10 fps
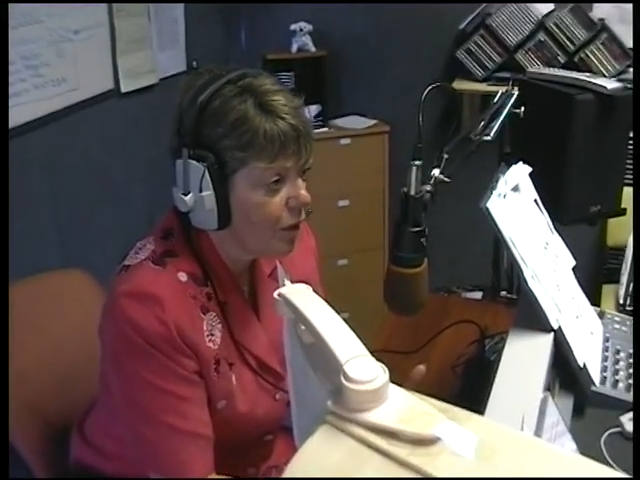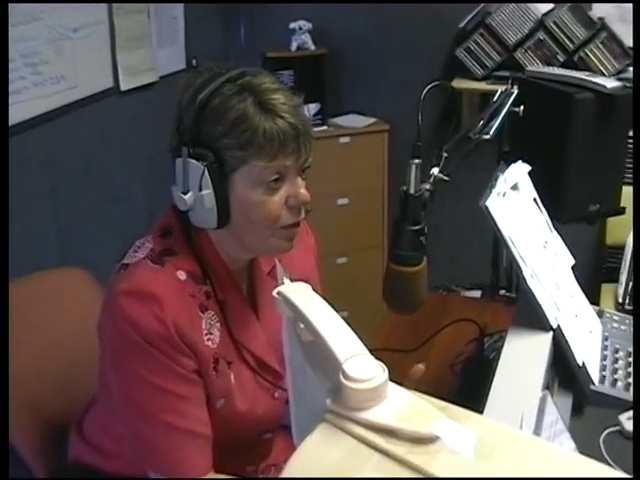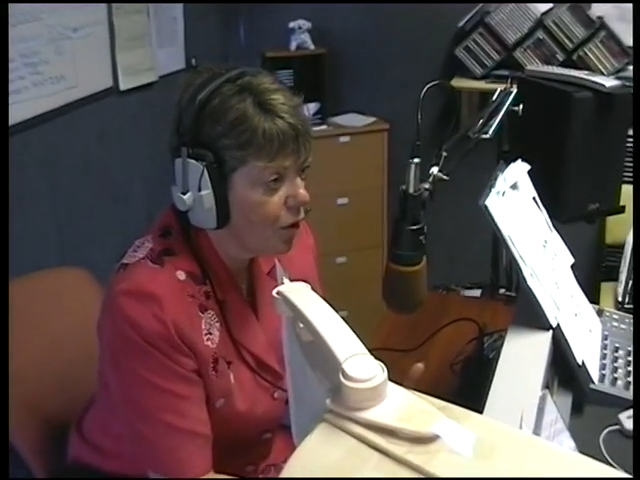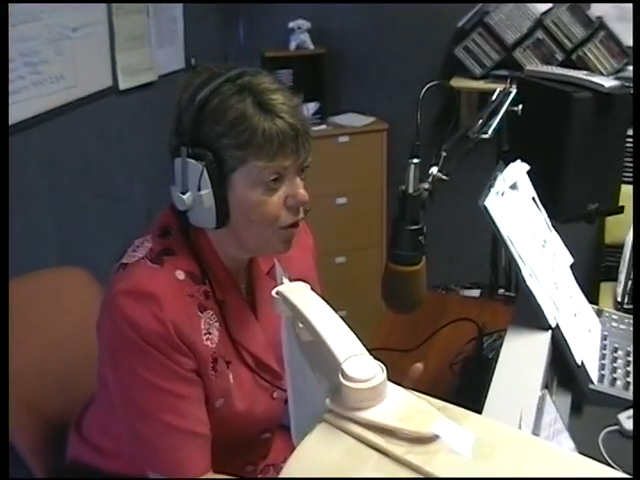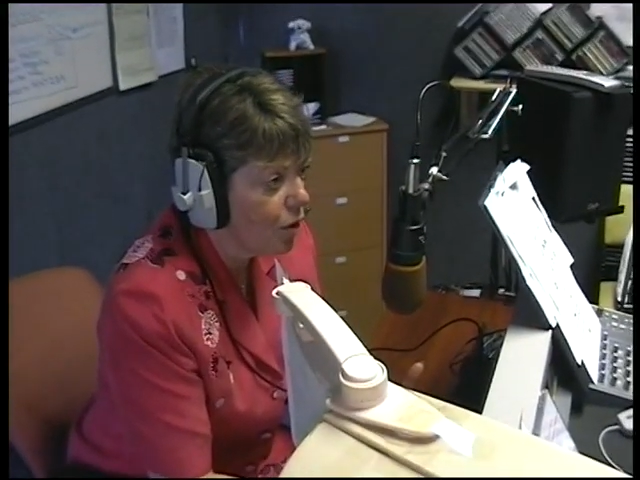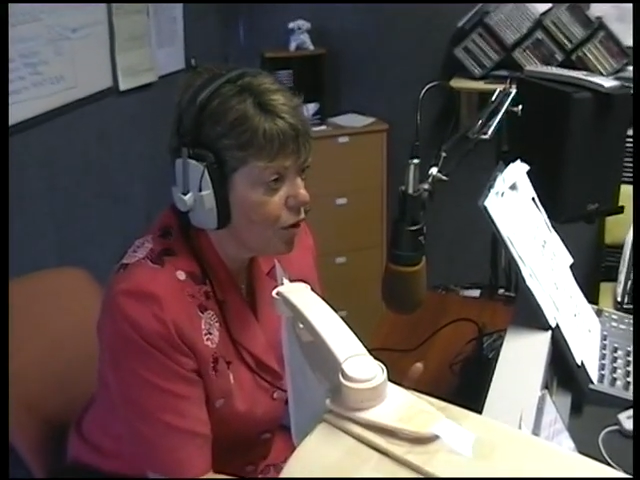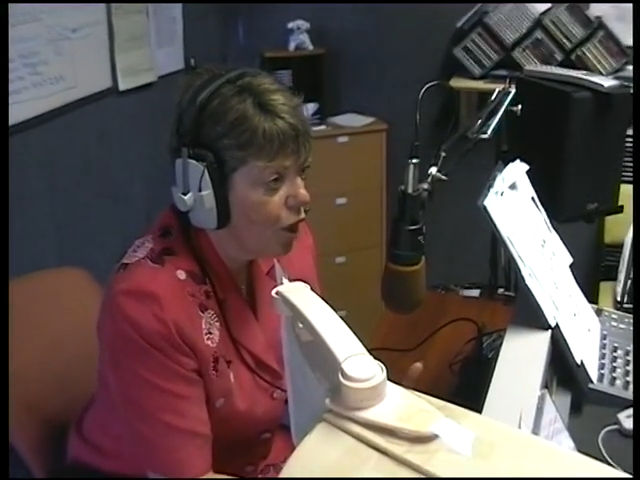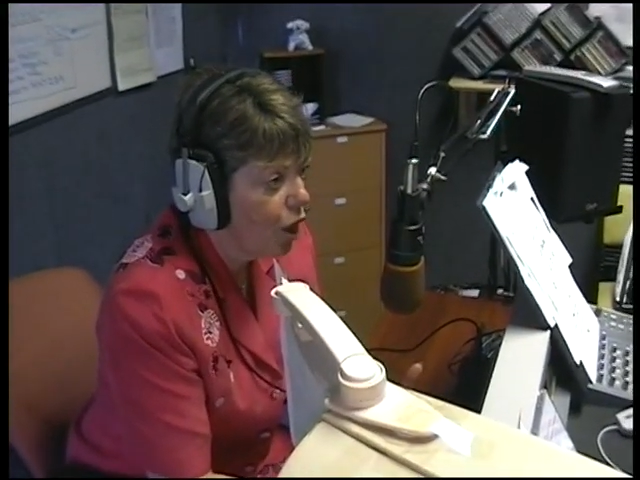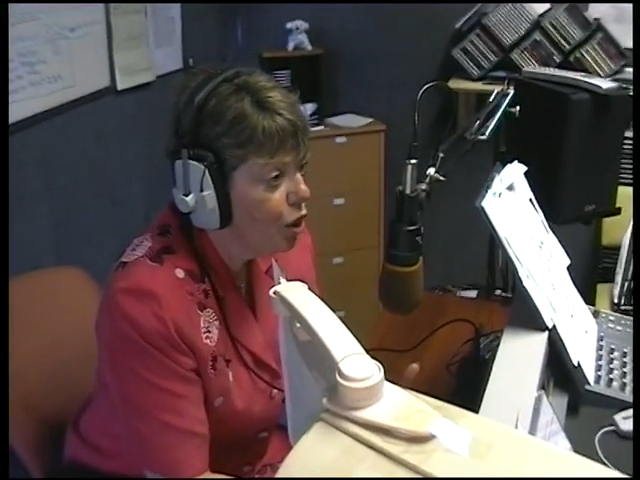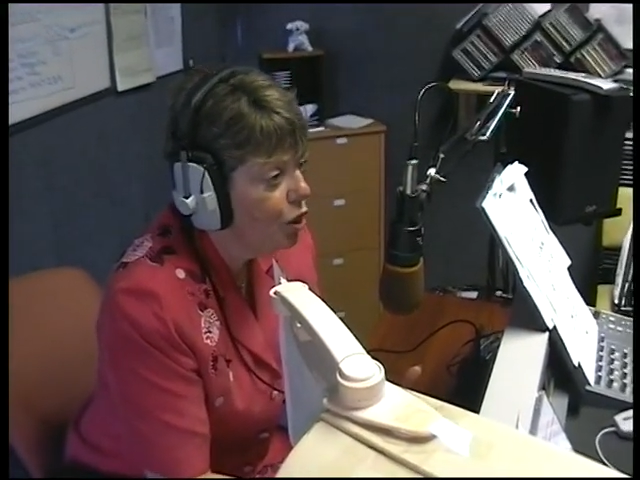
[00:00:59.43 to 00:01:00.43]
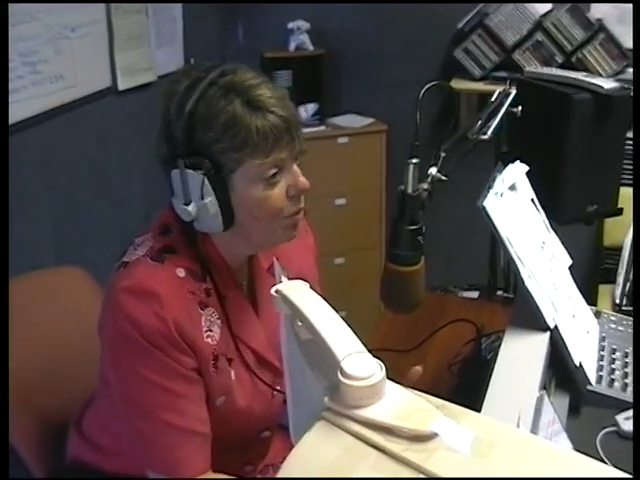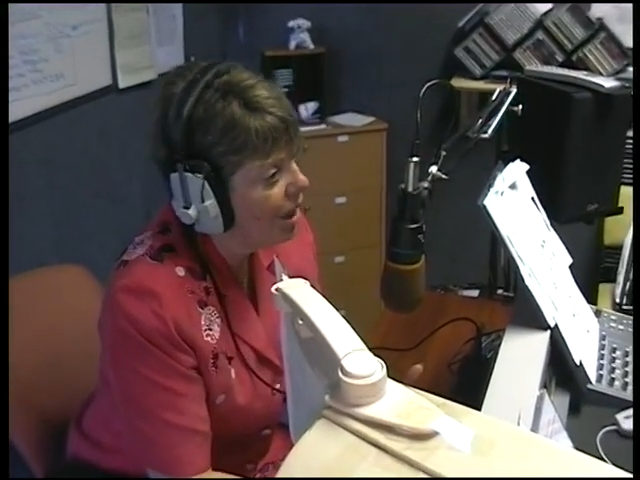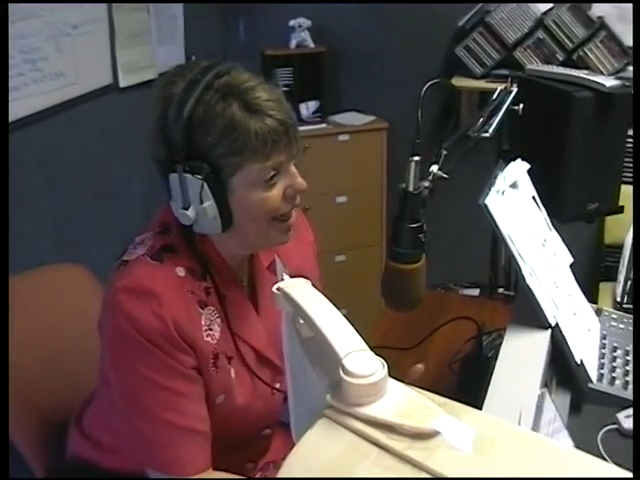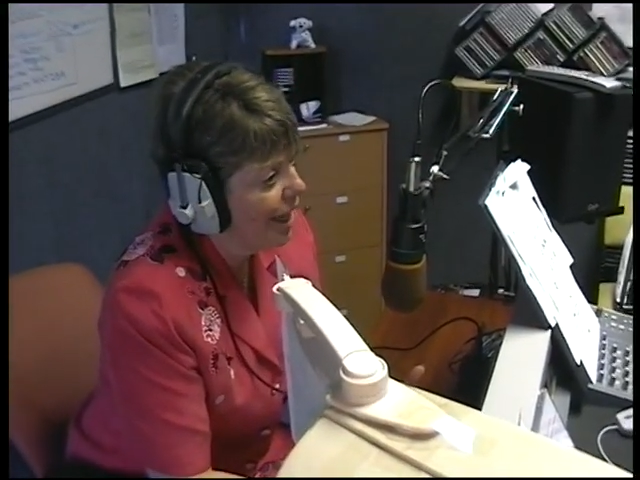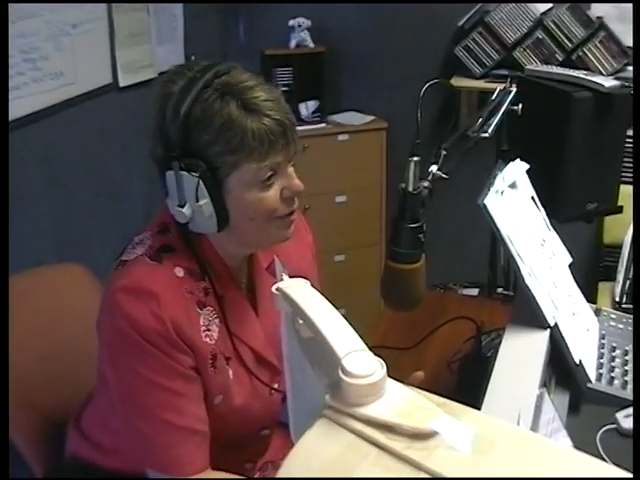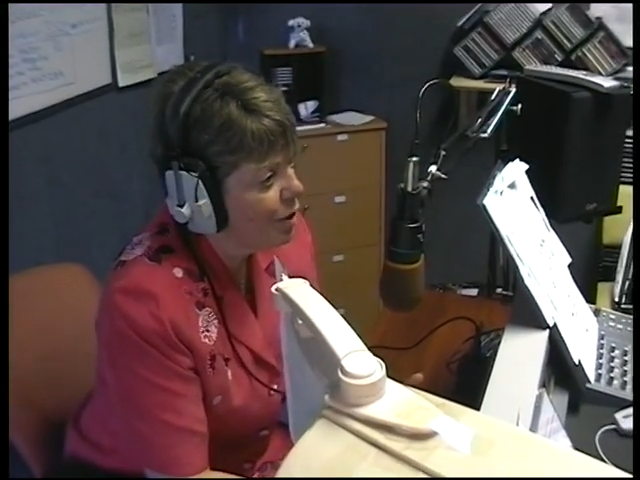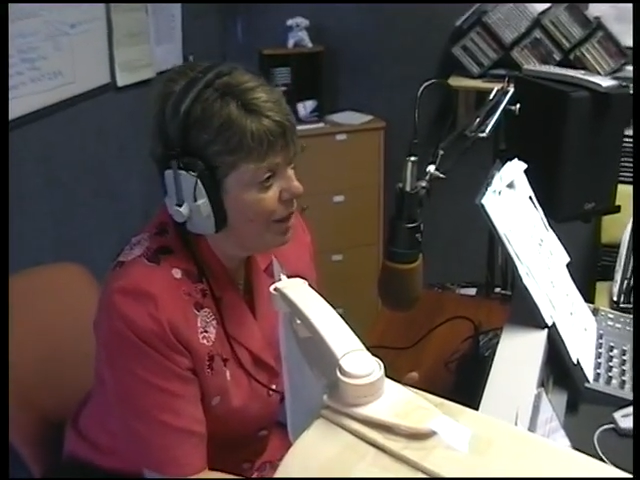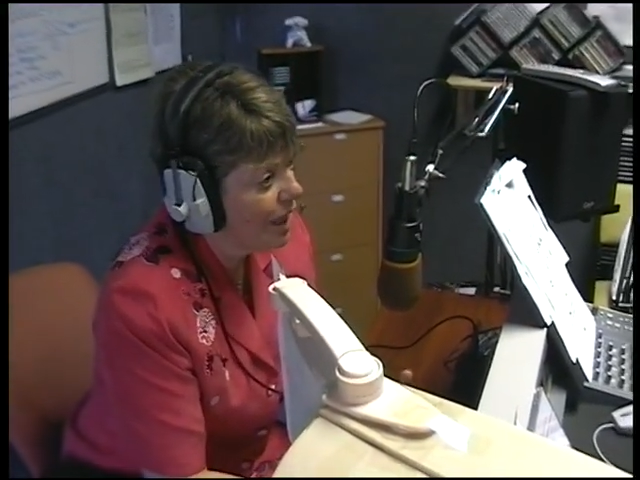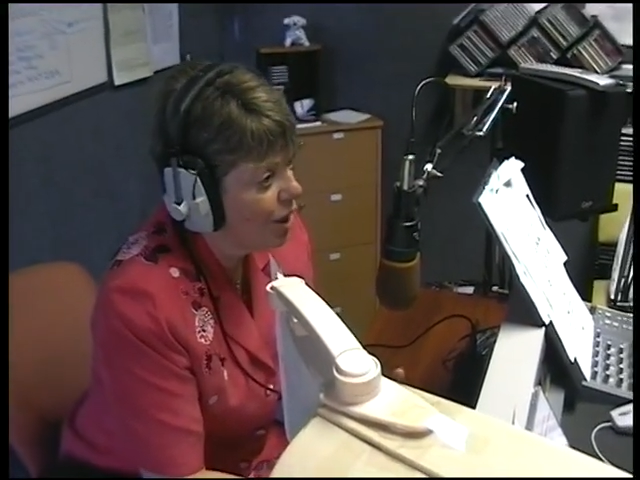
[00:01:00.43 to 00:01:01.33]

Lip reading: the floors, you might have to make the